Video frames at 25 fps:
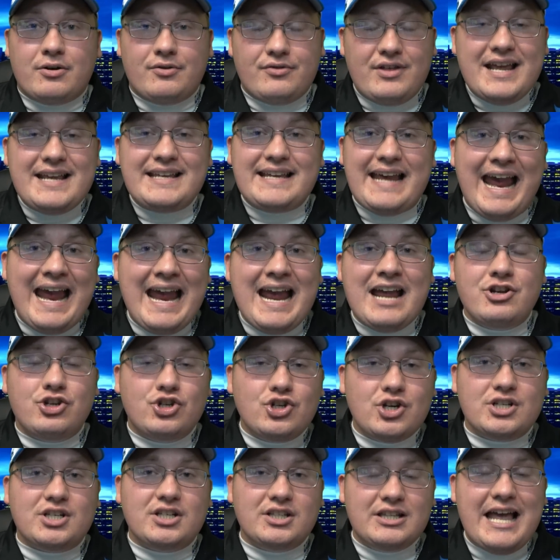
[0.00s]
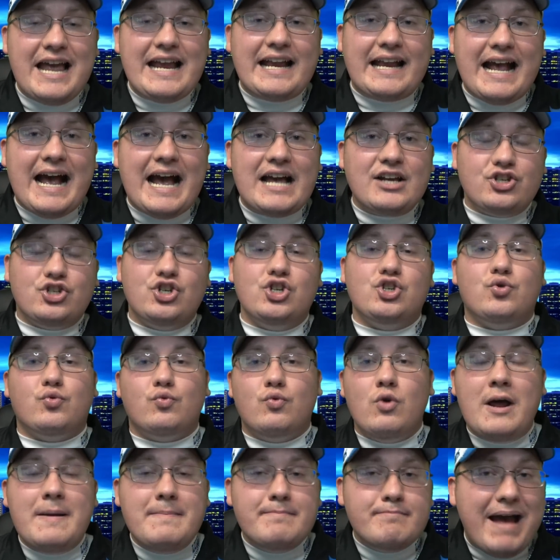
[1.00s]
They can't just let guys just
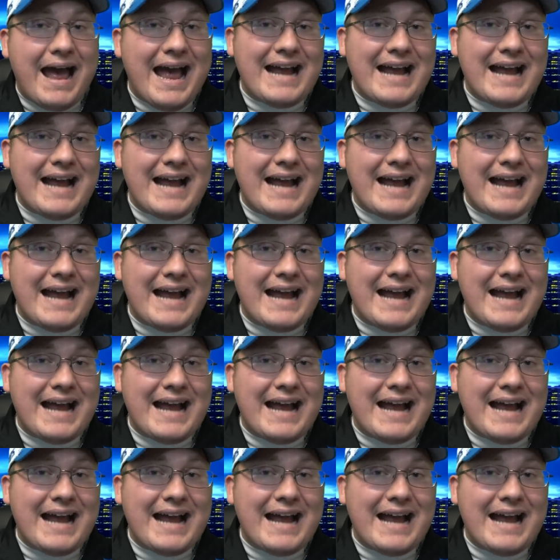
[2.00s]
run back